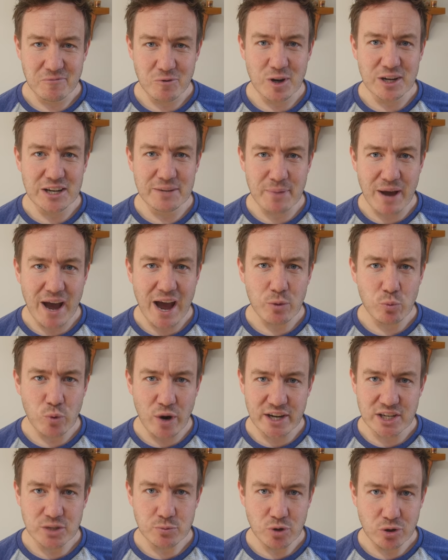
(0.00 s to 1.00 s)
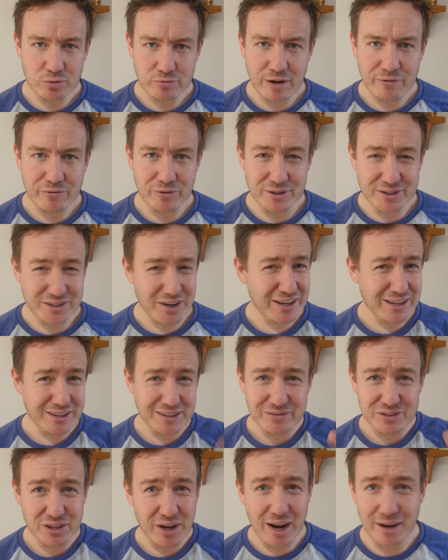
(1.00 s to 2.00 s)
Really bad Wayne's World reference. I don't
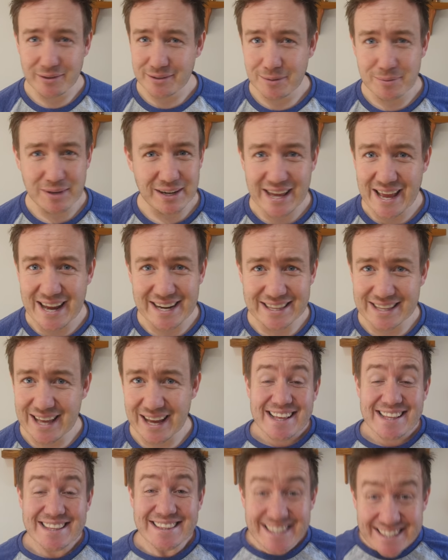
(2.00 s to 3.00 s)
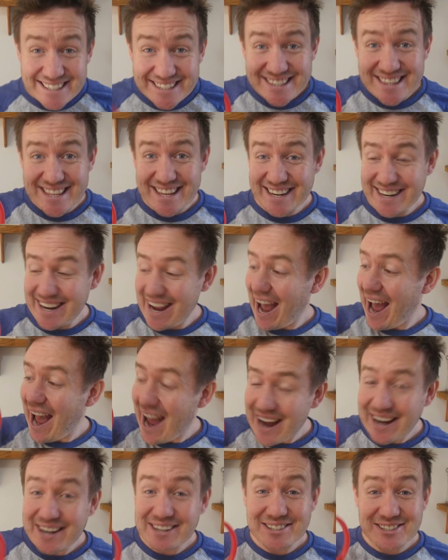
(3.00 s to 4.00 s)
even know how I'm gonna be able to edit that. This thing
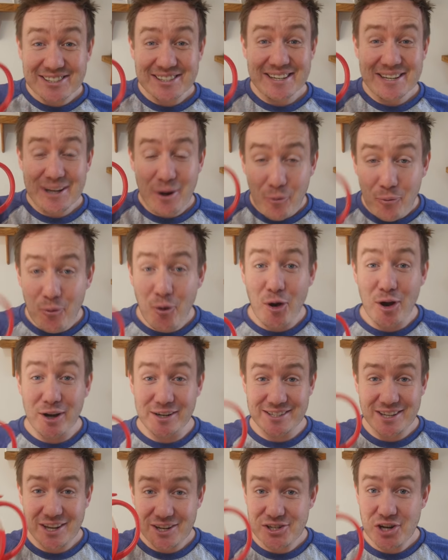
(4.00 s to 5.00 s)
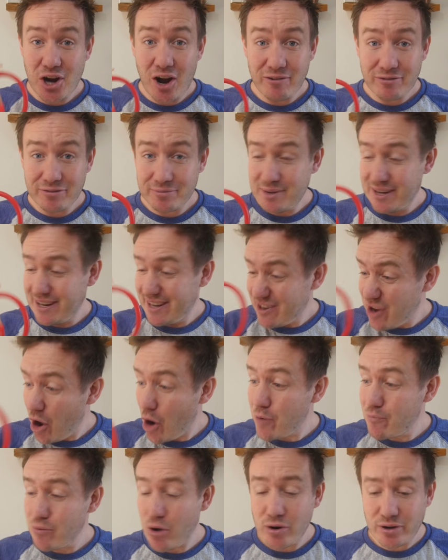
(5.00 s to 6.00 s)
actually worked a charm for me.
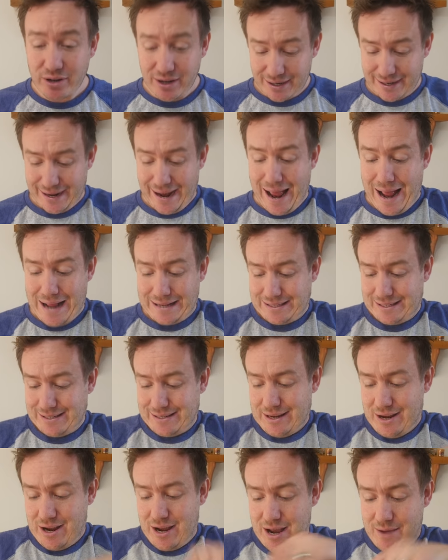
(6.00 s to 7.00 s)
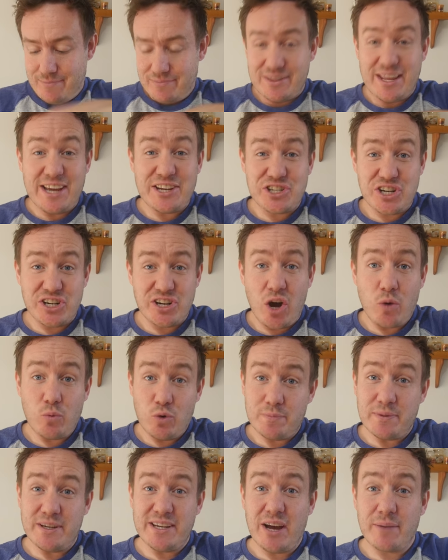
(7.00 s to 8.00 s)
No broken glass. Nature Nut
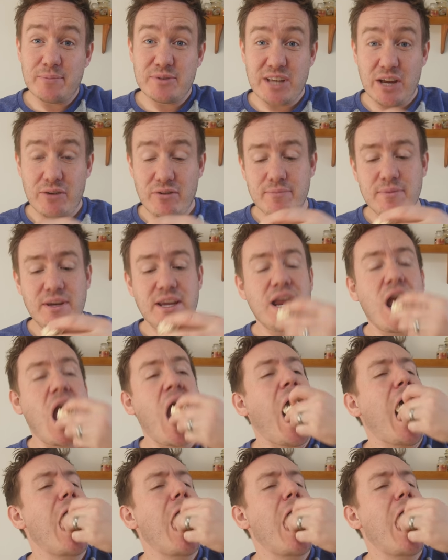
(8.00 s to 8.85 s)
would be upset with me.